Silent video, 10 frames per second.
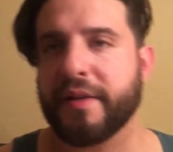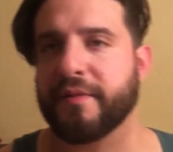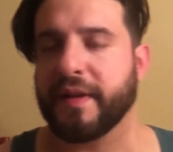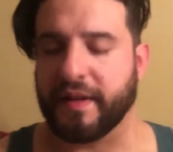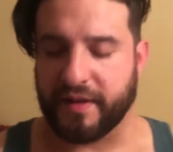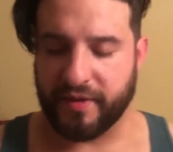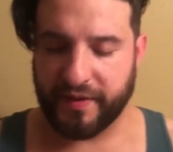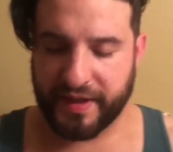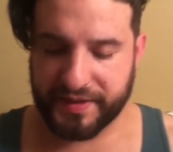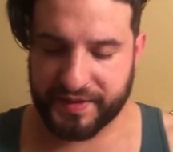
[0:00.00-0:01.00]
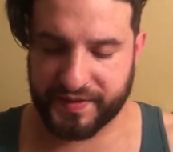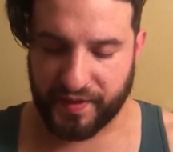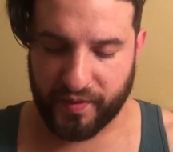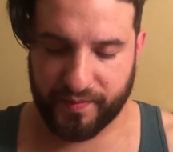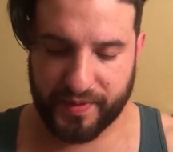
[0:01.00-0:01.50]
of like a clean
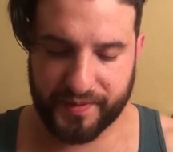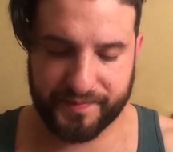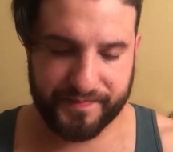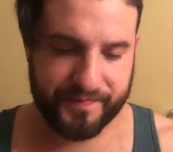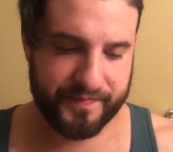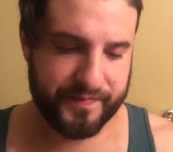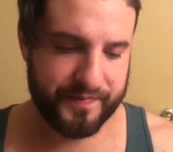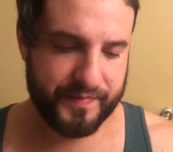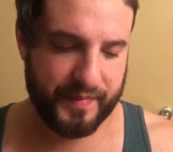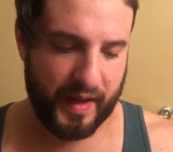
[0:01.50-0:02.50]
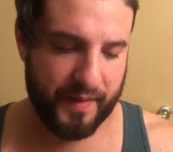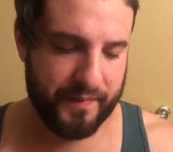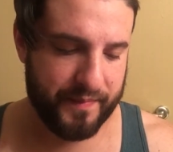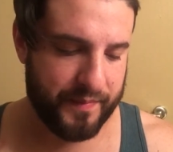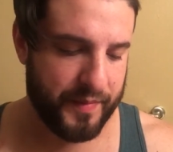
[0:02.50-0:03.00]
soap.
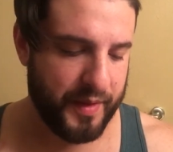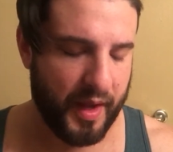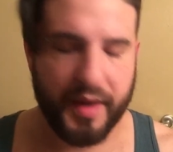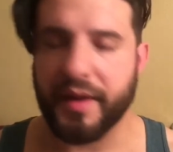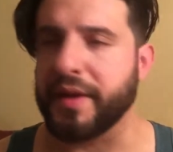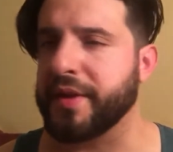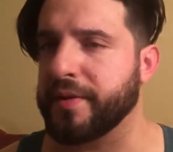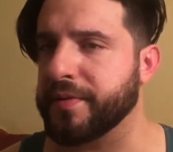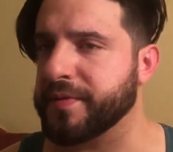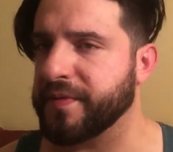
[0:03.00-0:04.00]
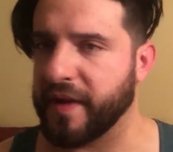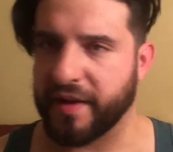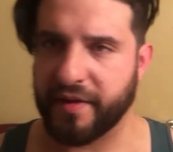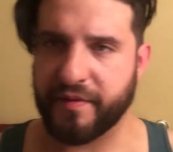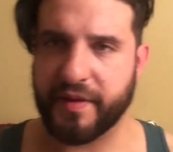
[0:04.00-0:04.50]
I'm not a huge fan
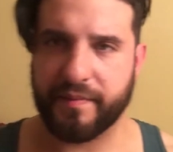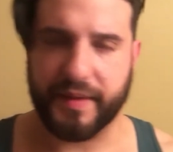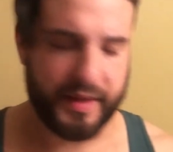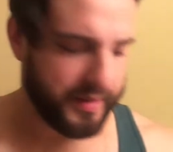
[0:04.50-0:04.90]
of it, but I